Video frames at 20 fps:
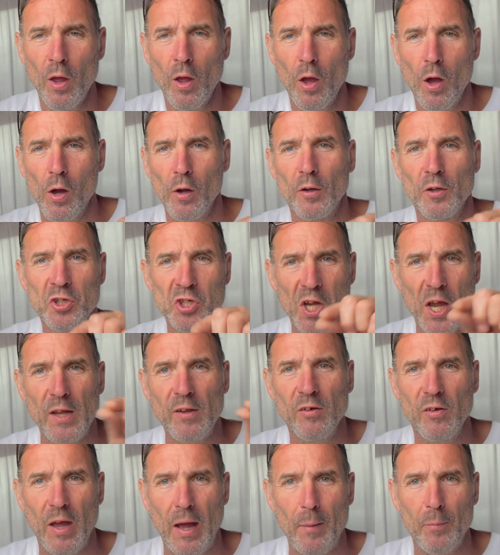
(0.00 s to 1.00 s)
I'm going to
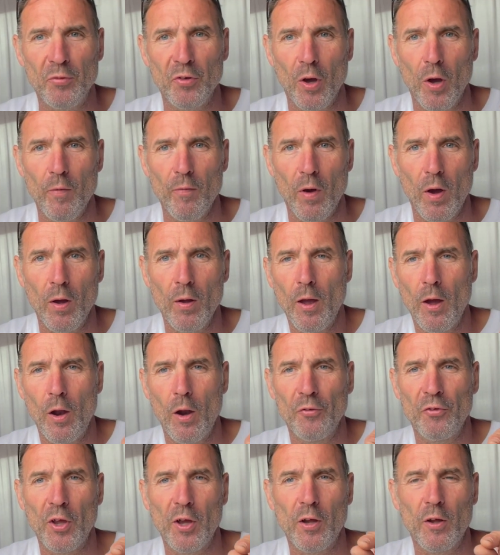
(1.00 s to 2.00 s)
change the apps over, and
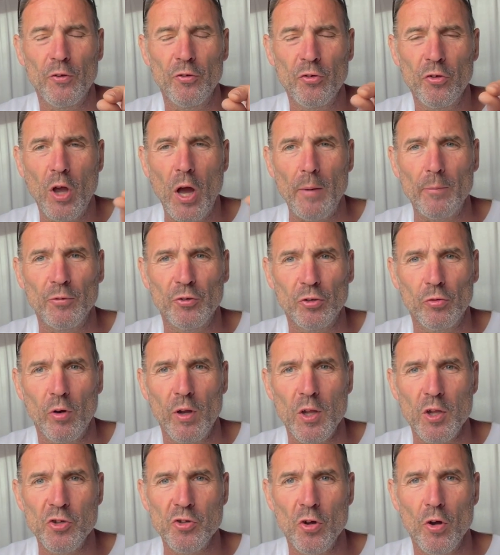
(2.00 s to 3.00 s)
I'll take a couple of
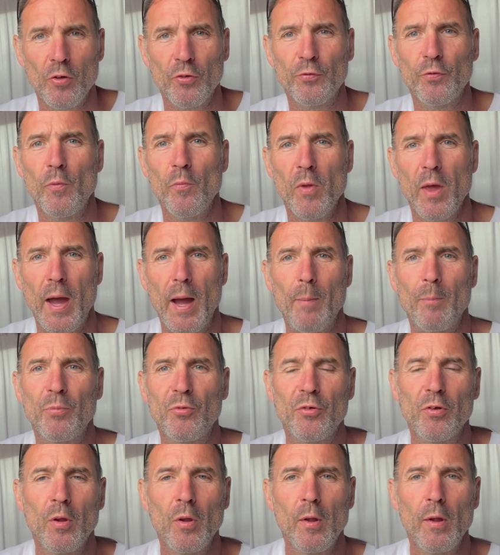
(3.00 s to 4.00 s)
screenshots from the
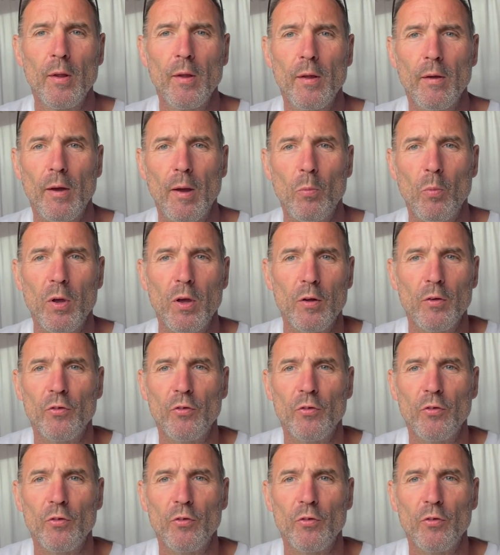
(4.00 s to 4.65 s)
apps and we can